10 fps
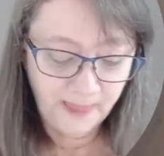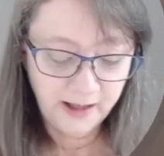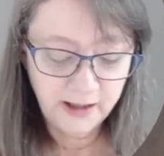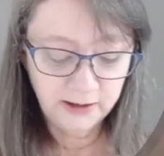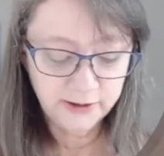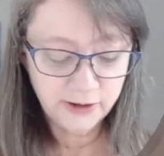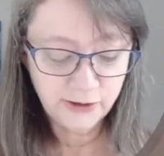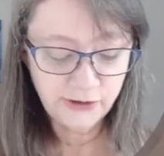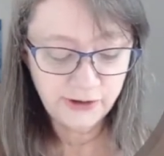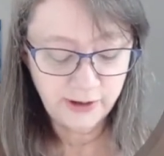
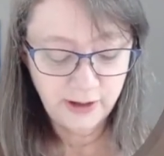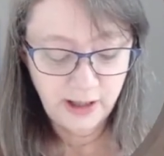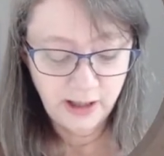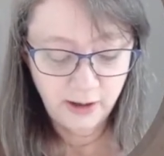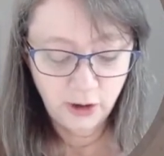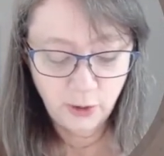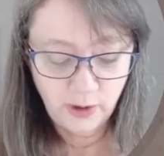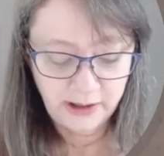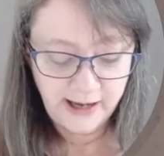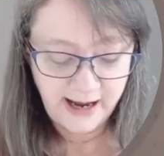Colors, you
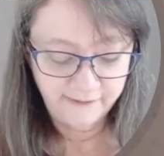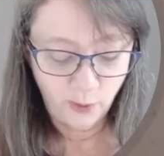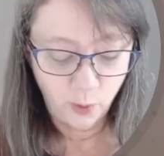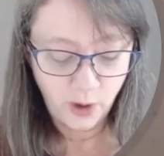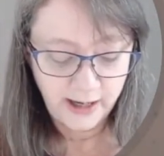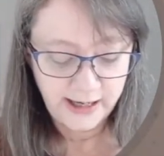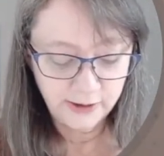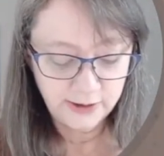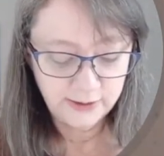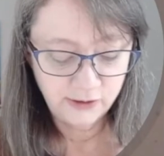want to have a
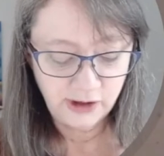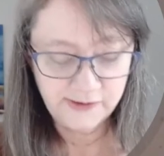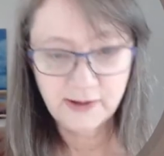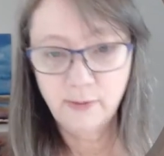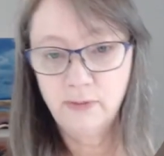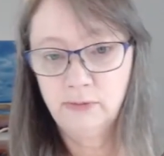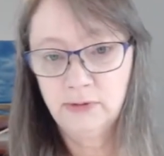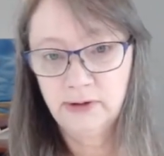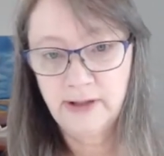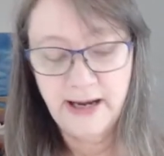white just to
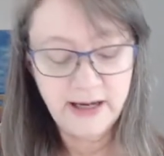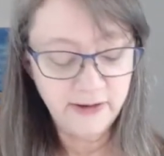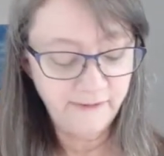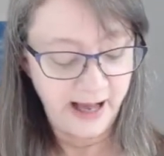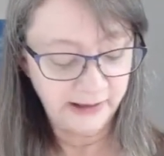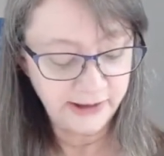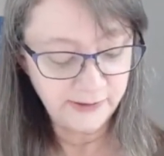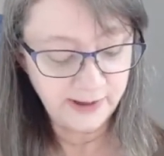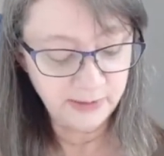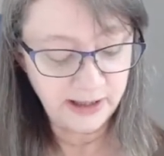lighten the value
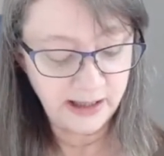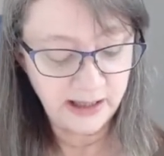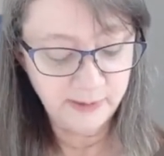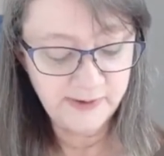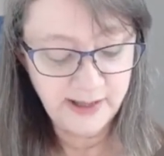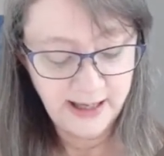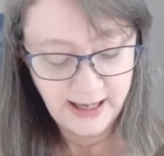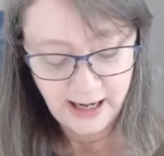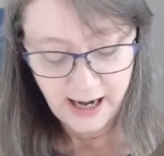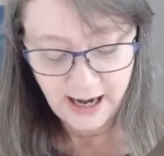sometimes,
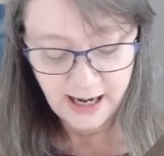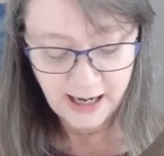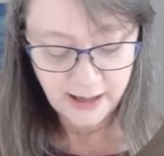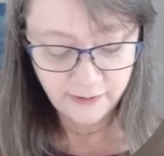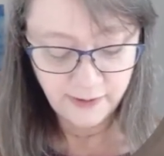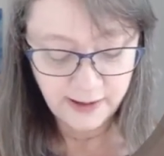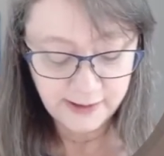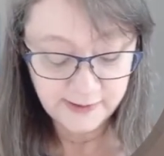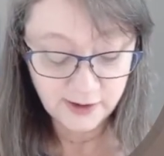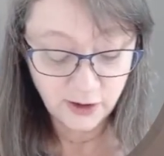and
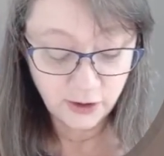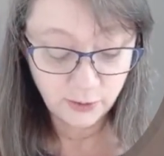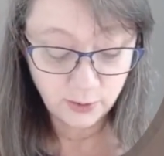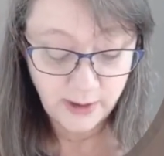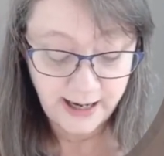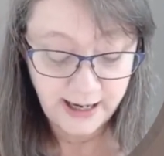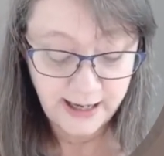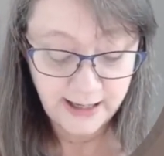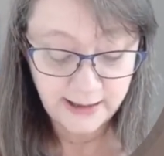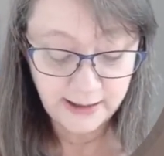this
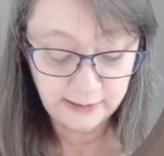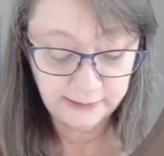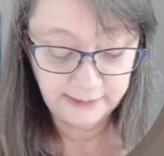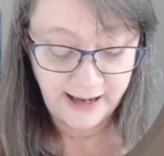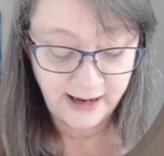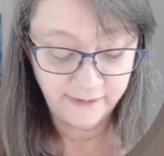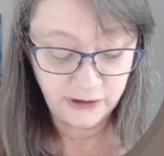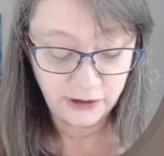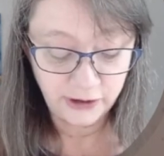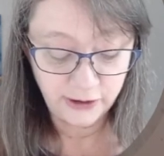gray
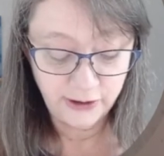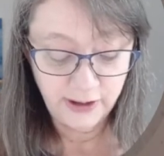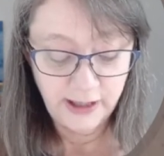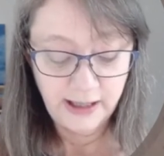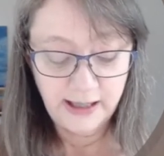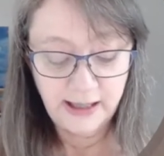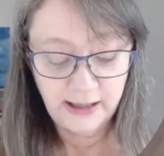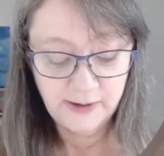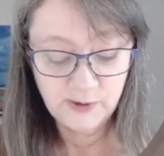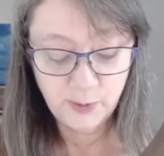lavender
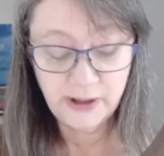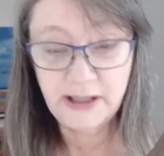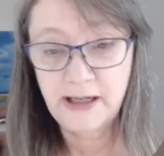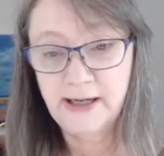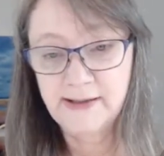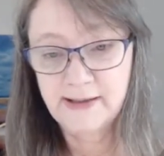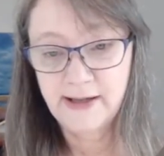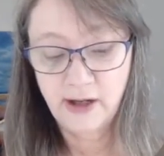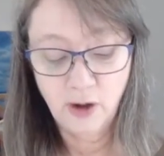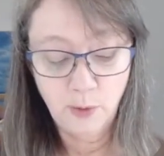is pretty nice to
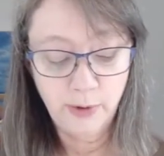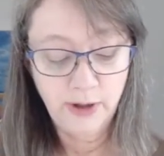help